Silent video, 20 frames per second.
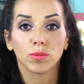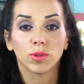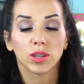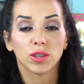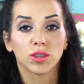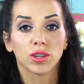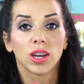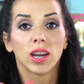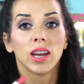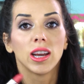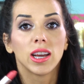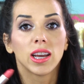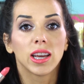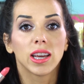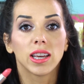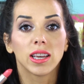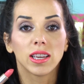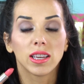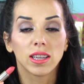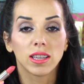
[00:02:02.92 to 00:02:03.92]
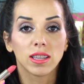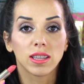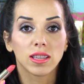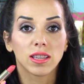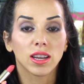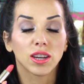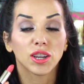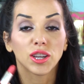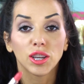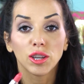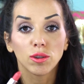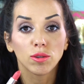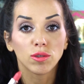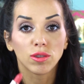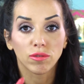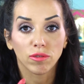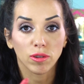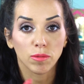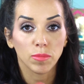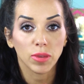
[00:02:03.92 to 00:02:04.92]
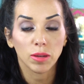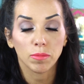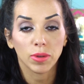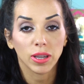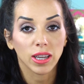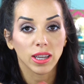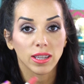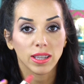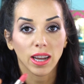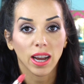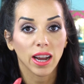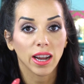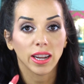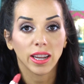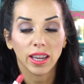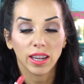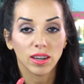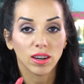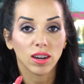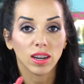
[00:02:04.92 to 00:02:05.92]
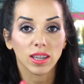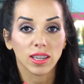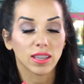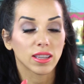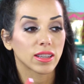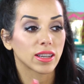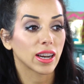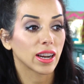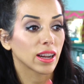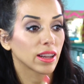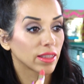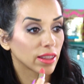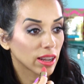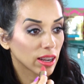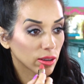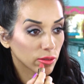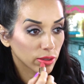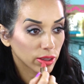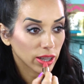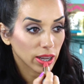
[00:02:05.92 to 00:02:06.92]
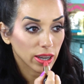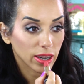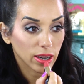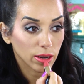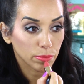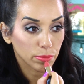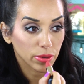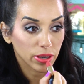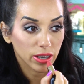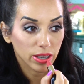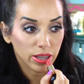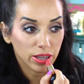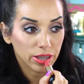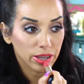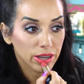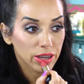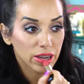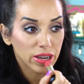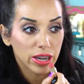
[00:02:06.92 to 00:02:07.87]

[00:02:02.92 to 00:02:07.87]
which is huge for me because I cannot stand that when that happens.